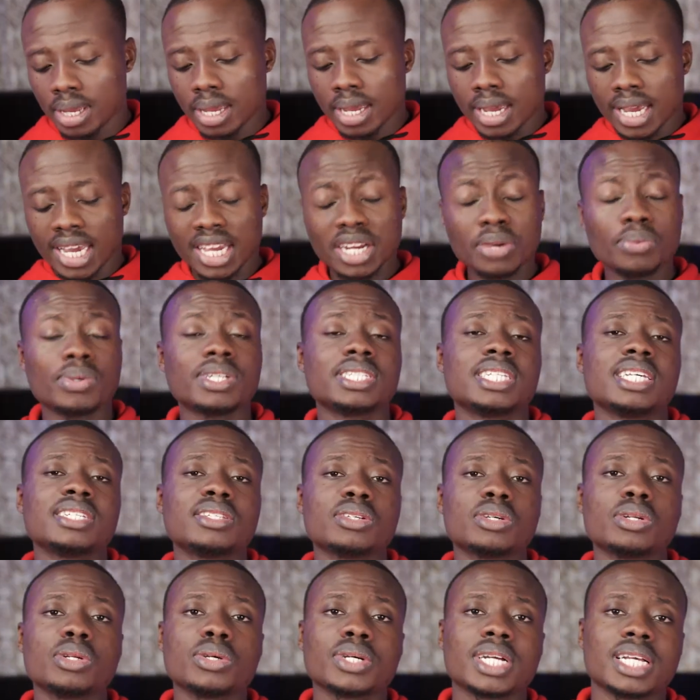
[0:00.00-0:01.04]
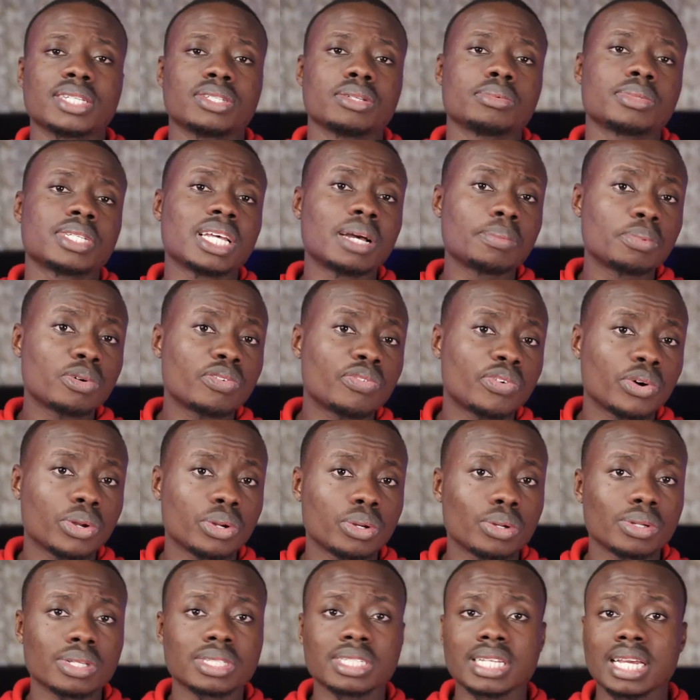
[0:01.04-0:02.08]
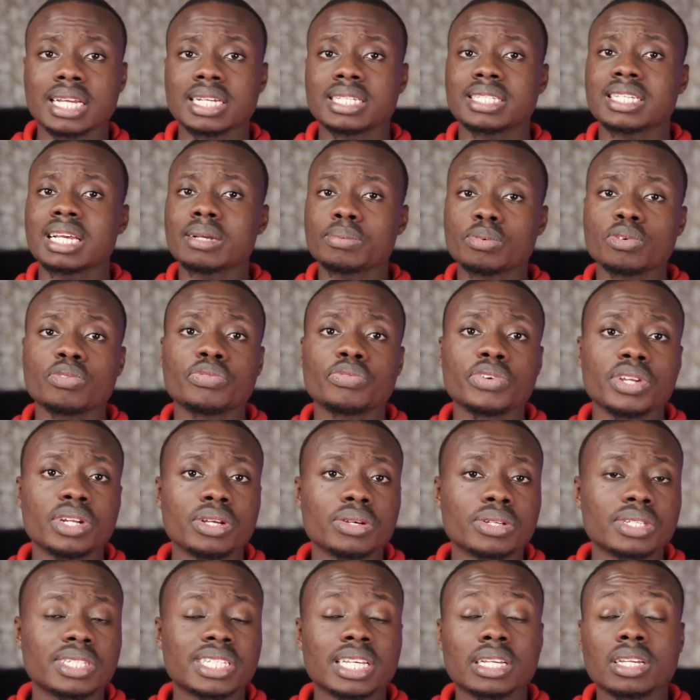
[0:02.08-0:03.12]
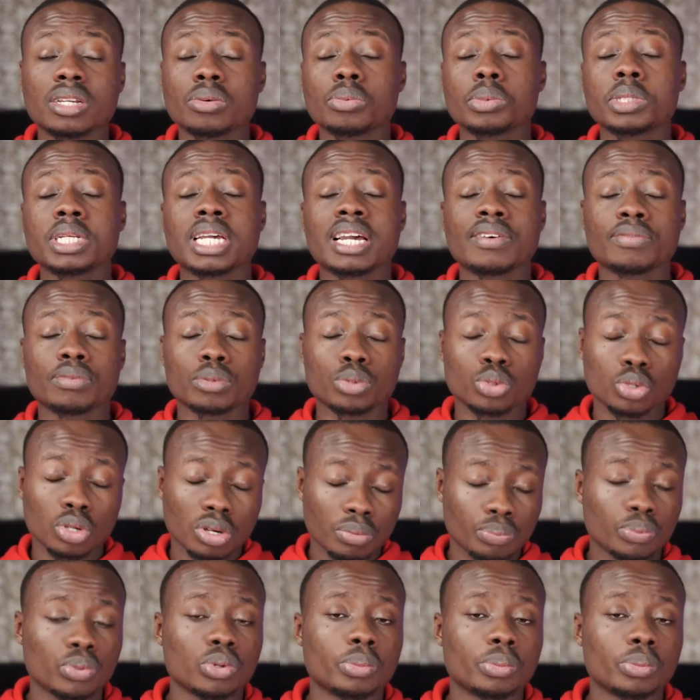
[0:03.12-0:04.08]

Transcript: Anyways, let's take a look at some sample photos and sample videos taken with the iPhone 12 Pro